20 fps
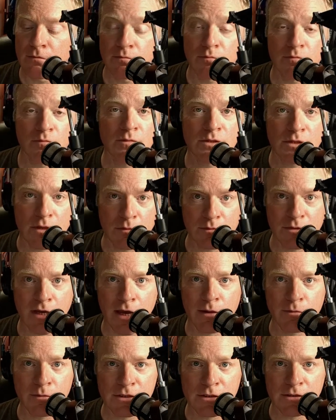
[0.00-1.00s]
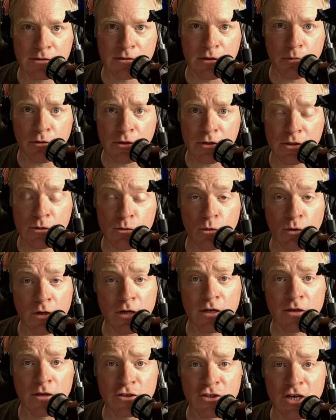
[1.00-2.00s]
Sometimes the person
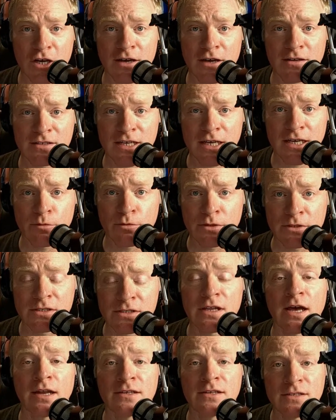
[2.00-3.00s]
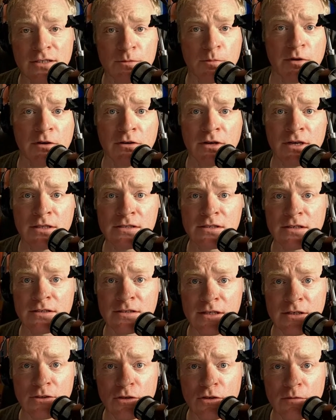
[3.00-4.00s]
working the check-in table is not as experienced as
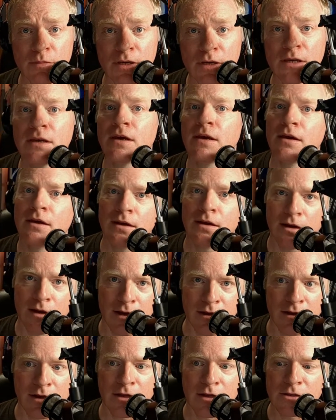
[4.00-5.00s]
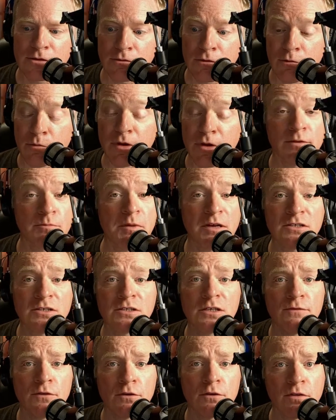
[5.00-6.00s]
they should be, and it gets through. But
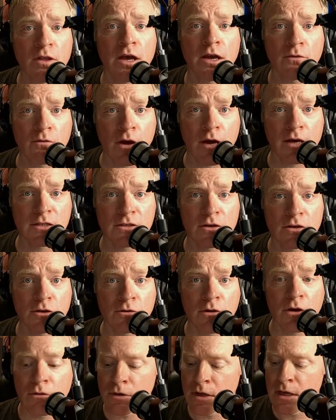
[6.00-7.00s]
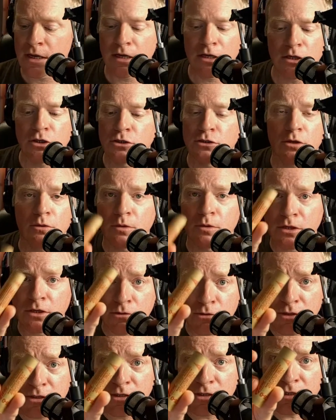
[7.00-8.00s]
especially if you're flying rockets on your own, you don't want to
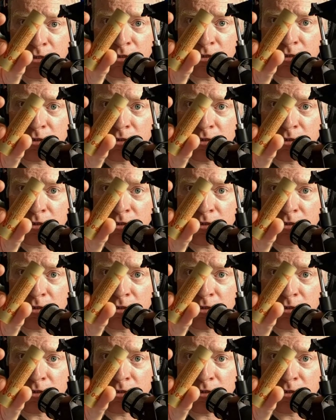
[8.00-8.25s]
use these